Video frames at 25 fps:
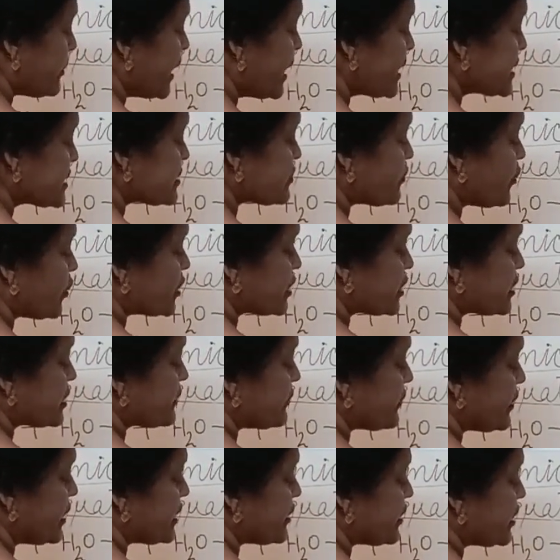plus water
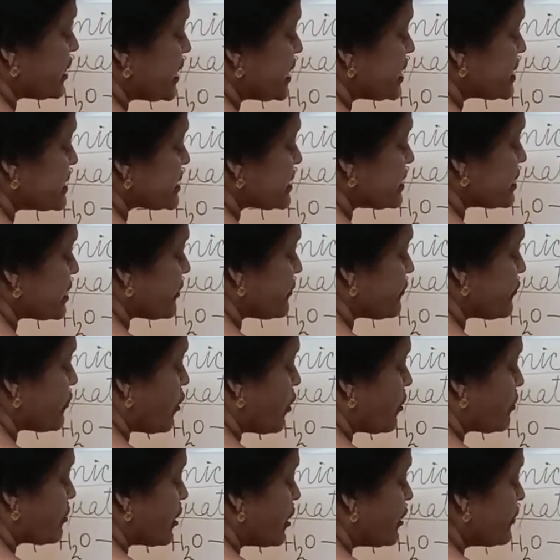will release in the
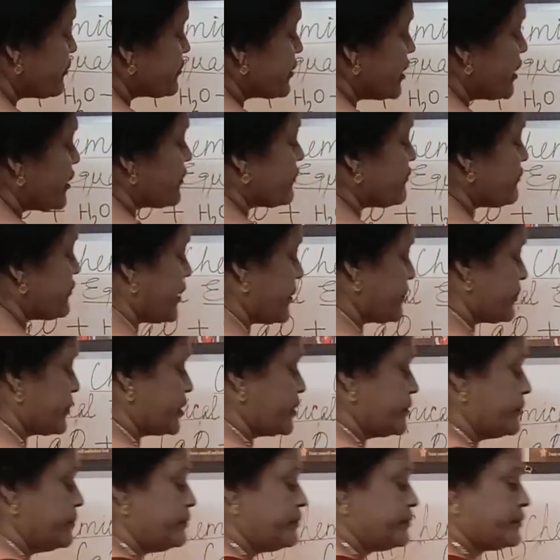form of
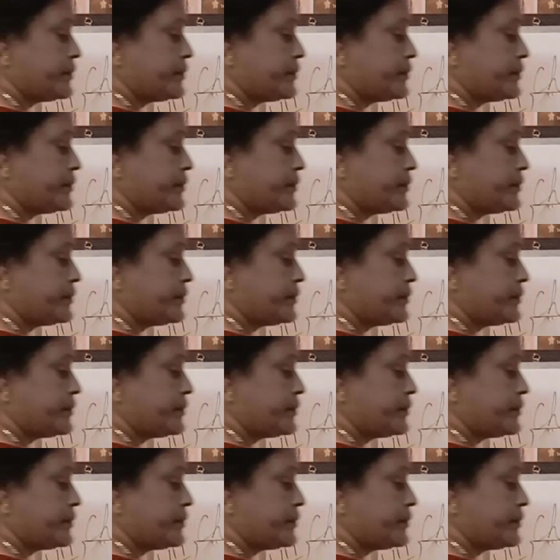vapor.